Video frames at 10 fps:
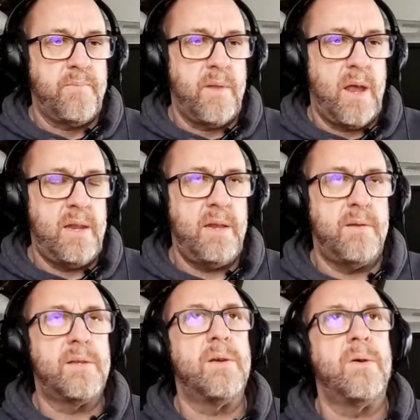I did
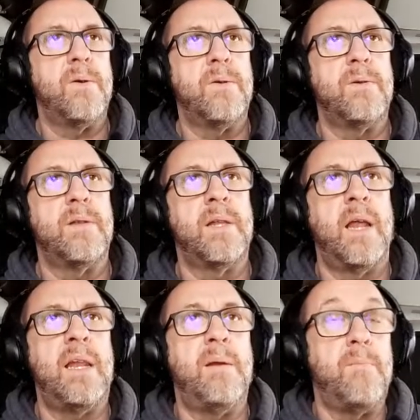so.
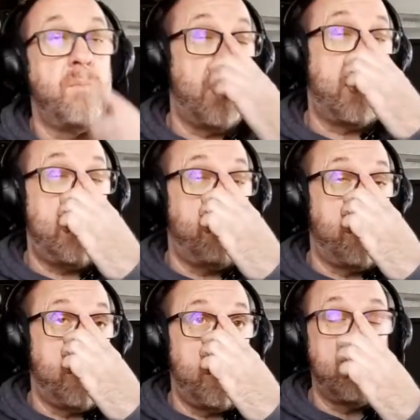Then I didn't
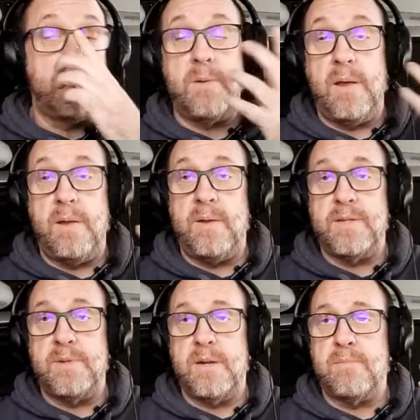brew in
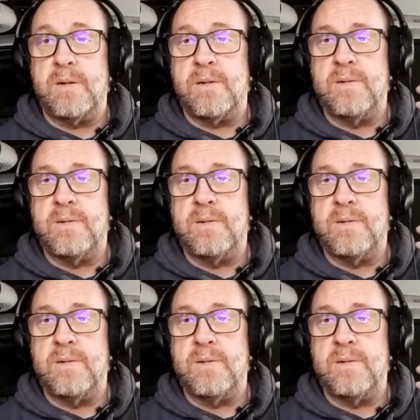September.